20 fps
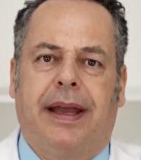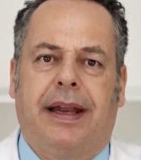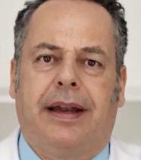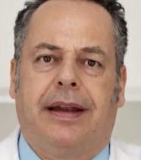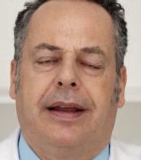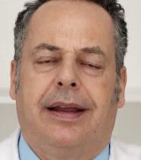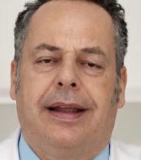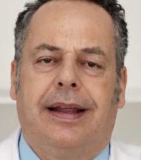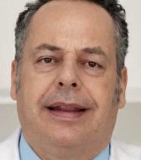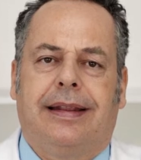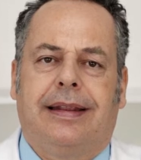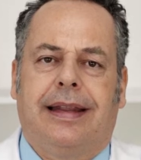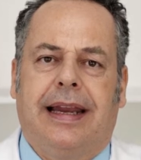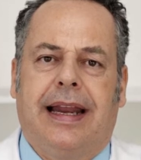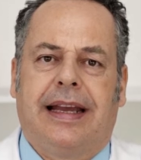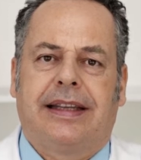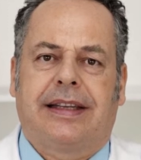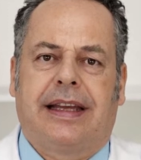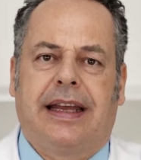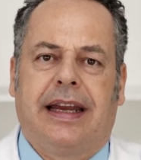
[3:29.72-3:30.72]
It would
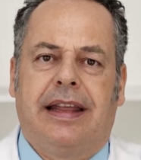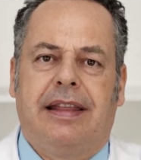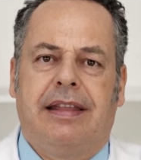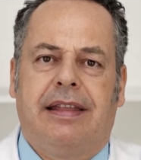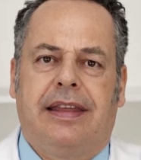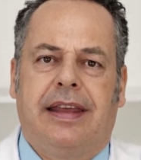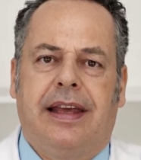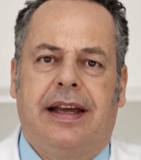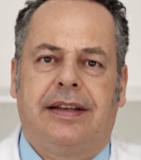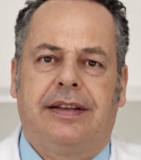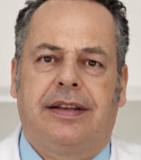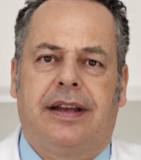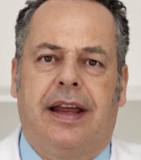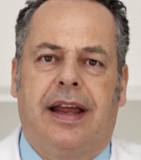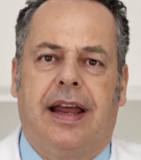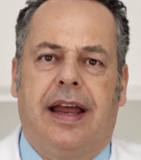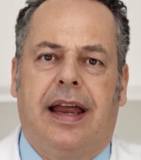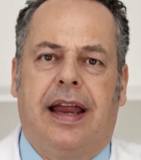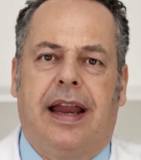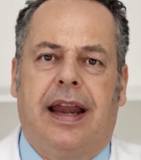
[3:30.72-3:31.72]
take a few more years
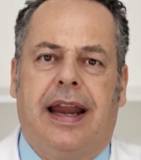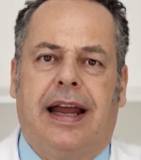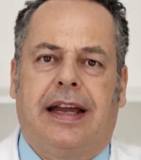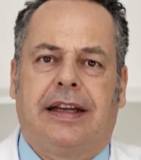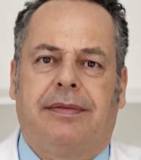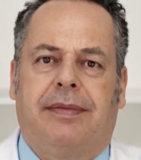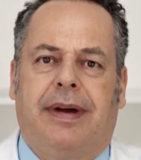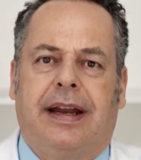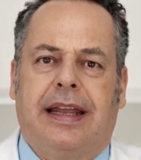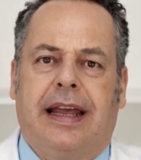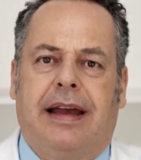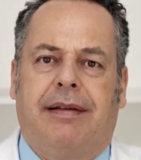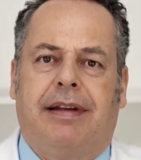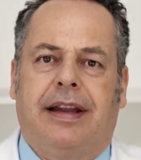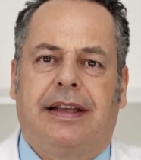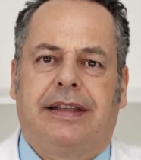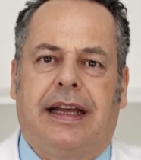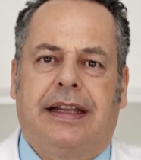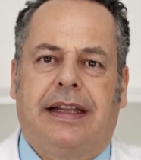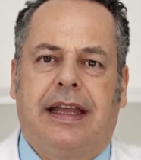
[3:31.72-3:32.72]
for
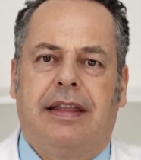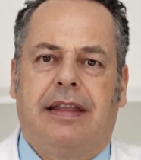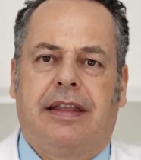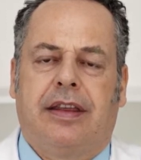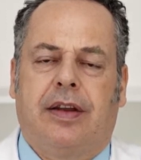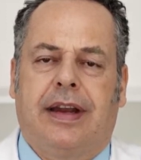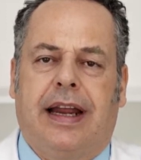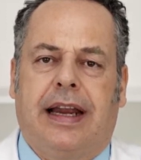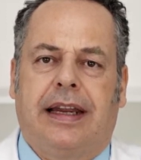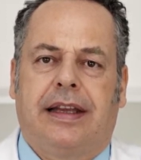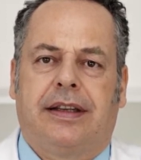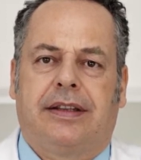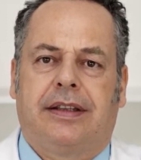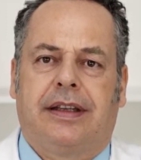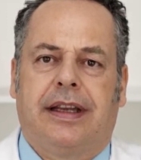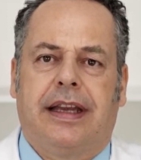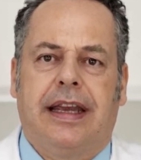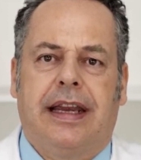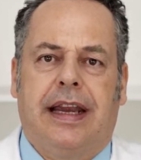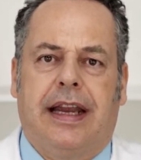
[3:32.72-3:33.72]
hypnotism to be
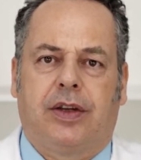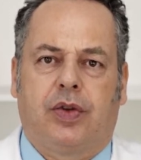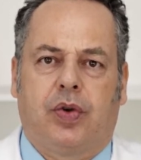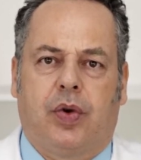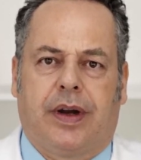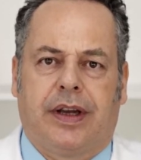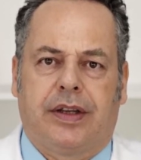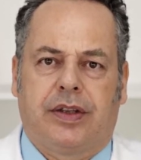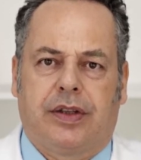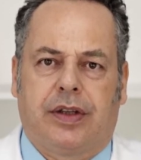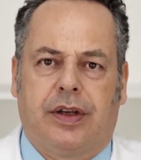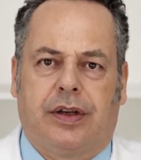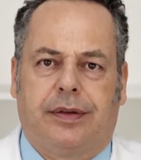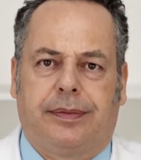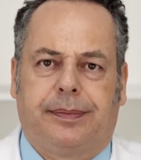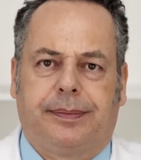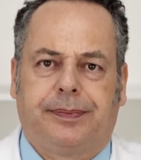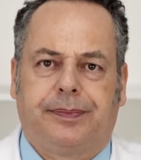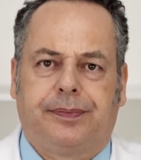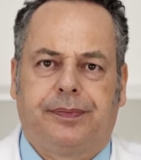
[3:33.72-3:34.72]
progressively accepted
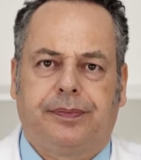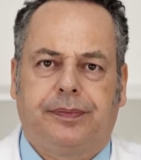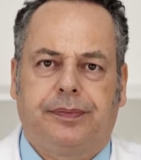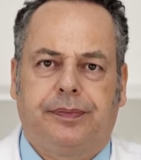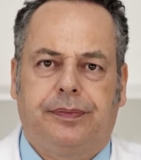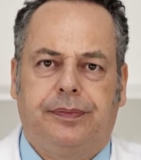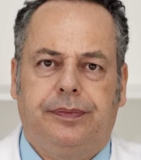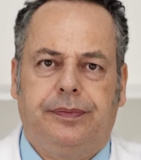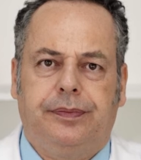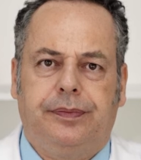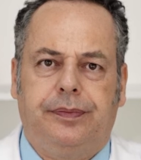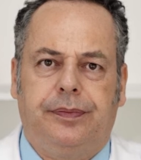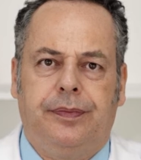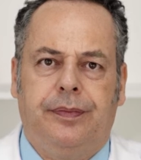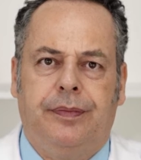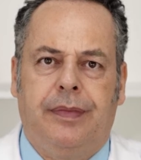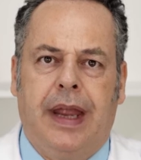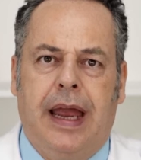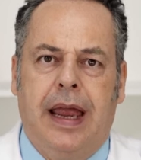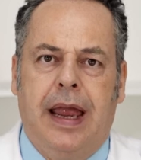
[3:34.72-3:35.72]
in the
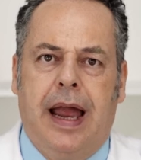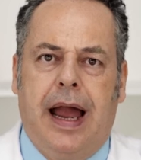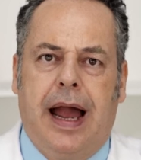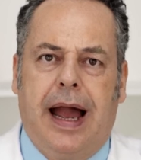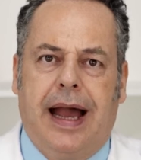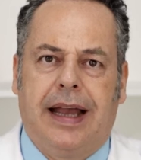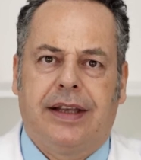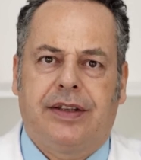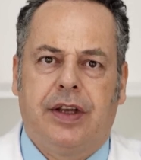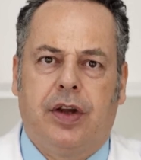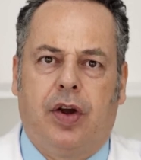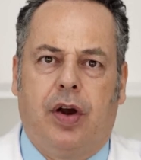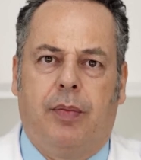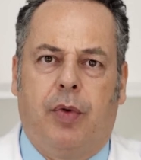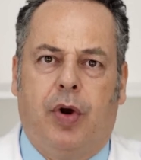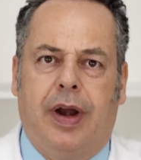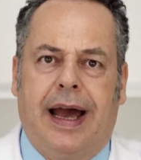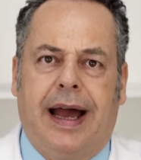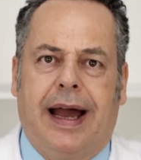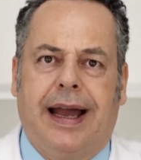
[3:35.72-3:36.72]
intellectual circles of the
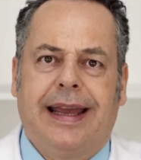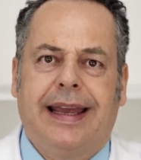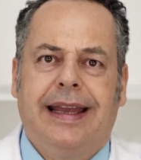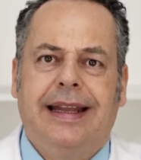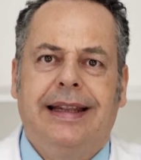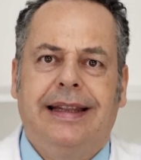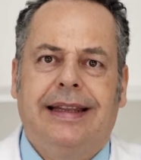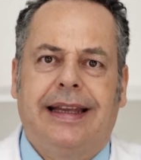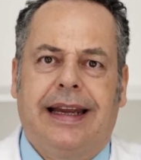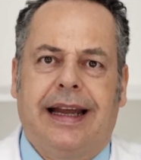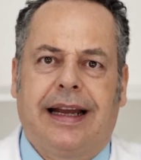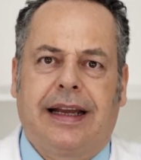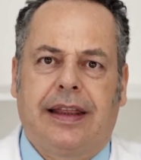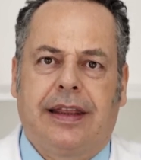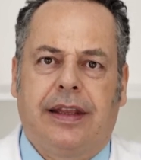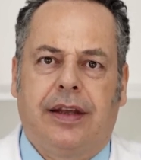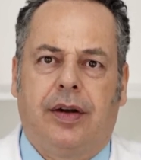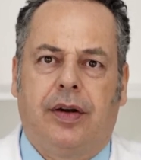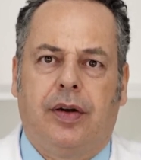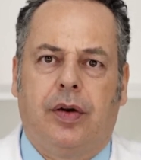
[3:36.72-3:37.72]
time.
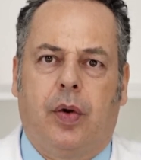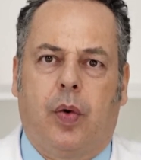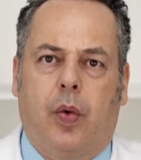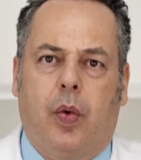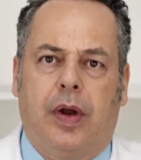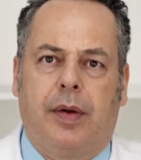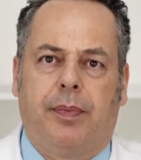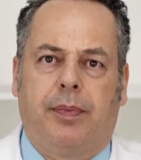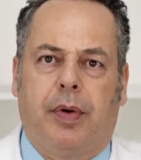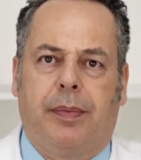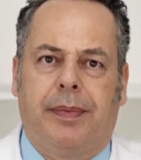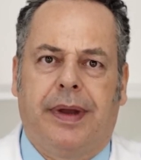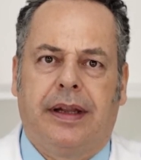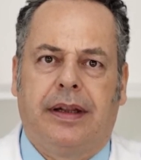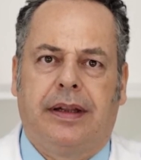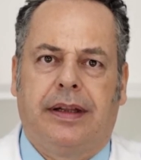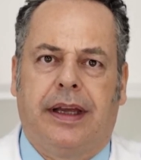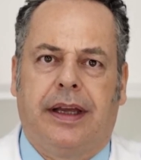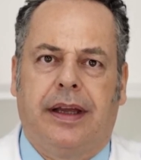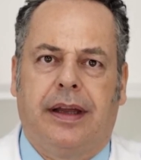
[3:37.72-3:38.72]
The preparatory
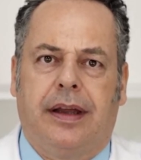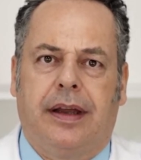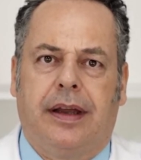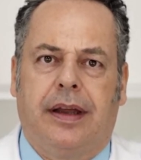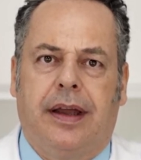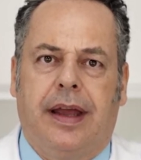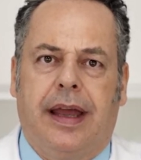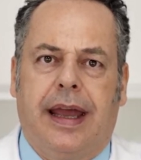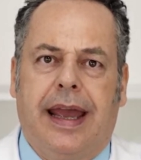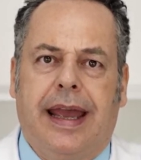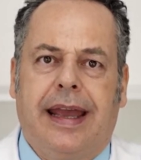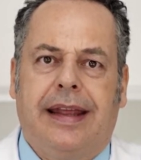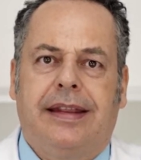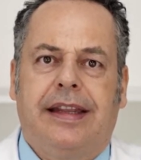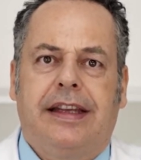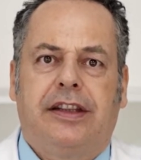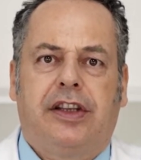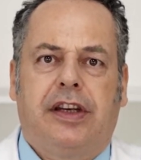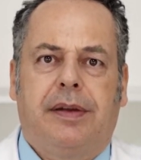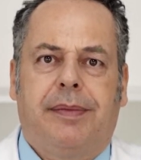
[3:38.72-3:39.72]
conditions would be
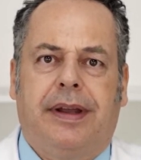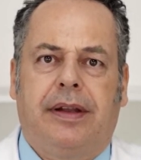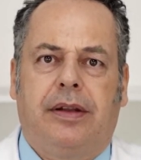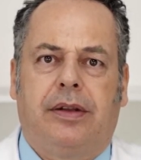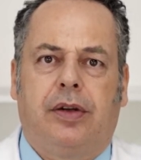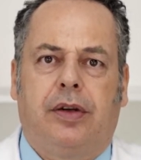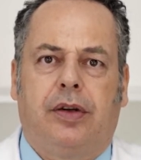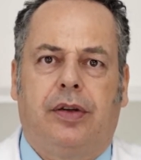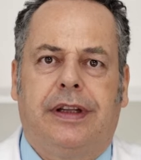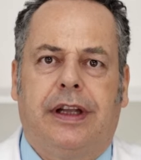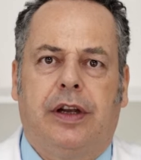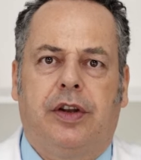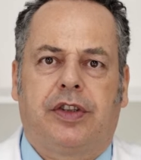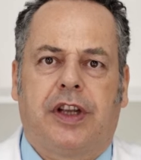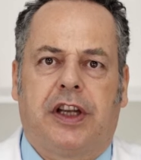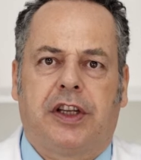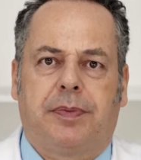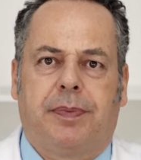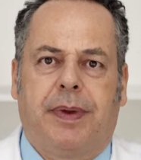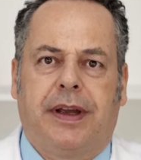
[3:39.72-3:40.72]
the development of
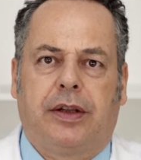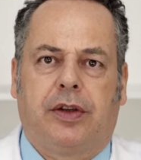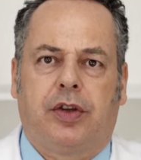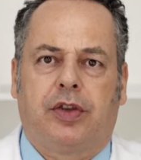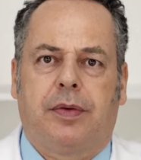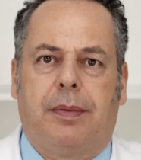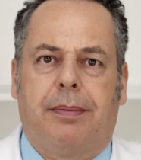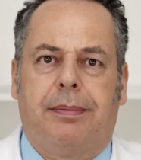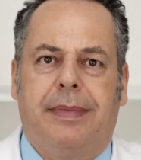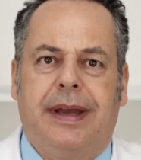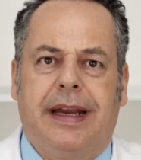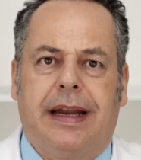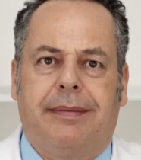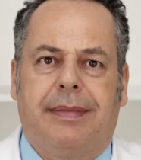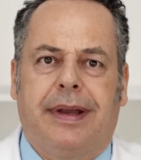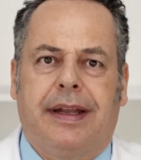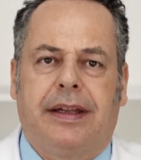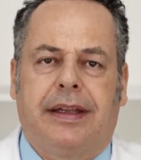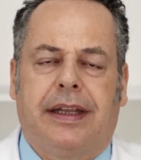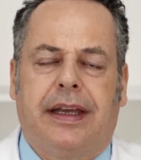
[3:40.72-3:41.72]
French
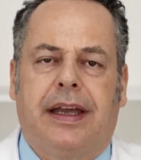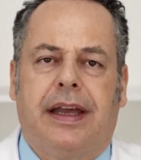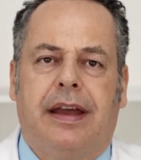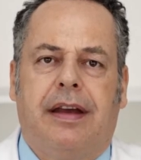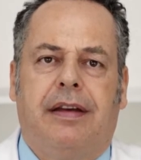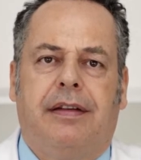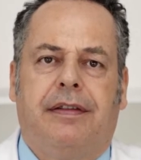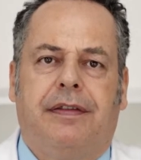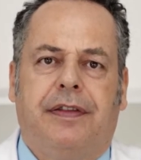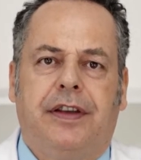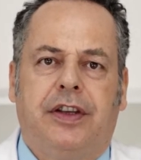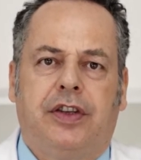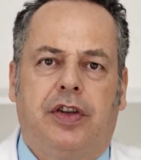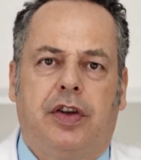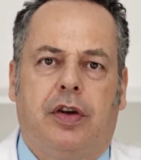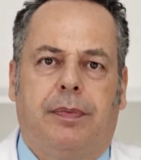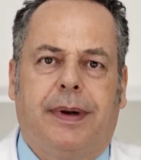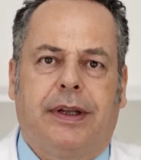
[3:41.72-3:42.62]
Braidism or hypnotism,